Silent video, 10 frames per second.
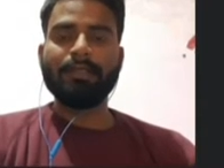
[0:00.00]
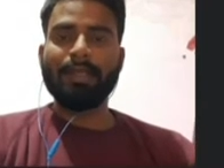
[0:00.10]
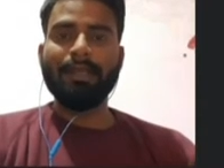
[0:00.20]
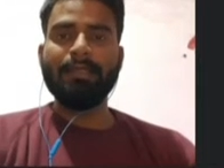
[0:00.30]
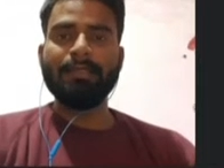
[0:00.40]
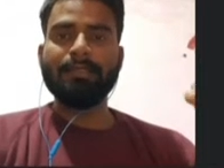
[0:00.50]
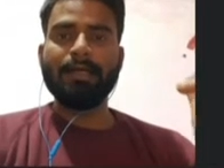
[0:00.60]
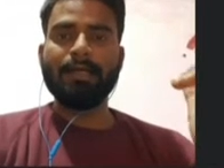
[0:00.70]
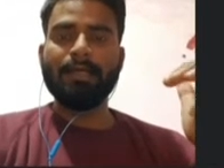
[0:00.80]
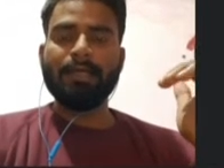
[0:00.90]
and it is
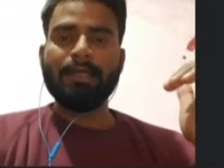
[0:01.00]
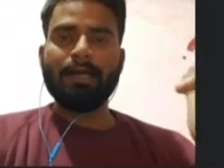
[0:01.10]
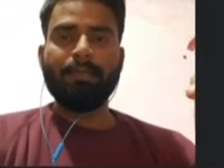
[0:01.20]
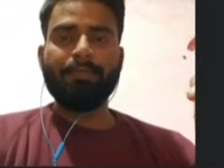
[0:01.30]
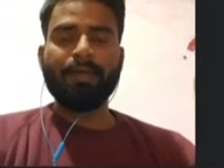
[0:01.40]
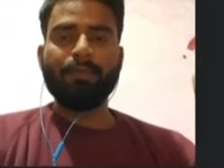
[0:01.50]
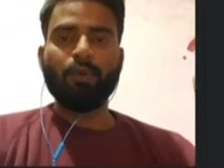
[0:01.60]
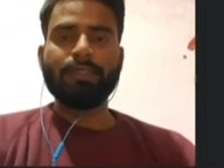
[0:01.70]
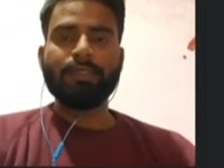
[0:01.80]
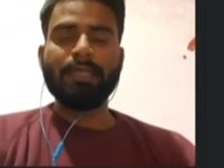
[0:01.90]
the
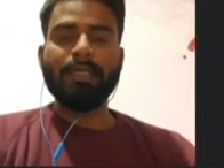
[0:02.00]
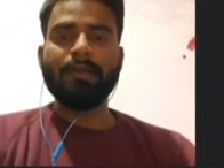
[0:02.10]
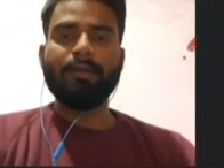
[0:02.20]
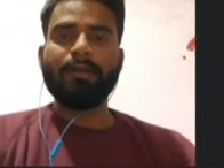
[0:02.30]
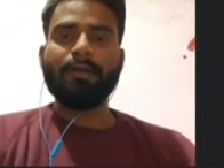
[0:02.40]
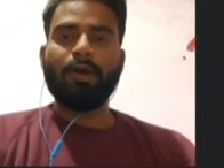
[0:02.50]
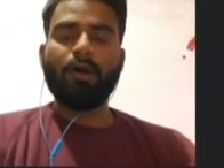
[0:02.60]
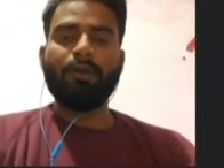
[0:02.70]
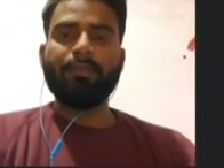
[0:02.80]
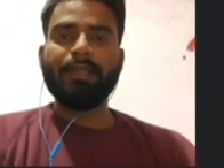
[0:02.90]
uppermost layer
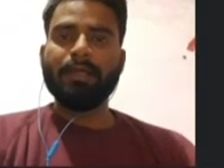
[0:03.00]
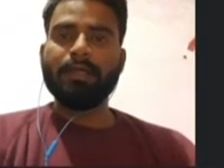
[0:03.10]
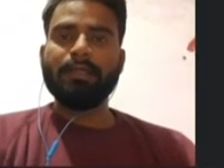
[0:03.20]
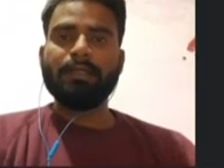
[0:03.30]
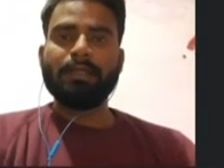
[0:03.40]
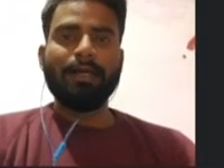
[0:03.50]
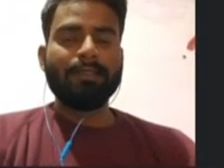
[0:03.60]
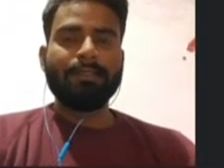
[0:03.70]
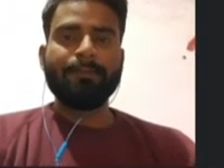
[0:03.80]
of the earth.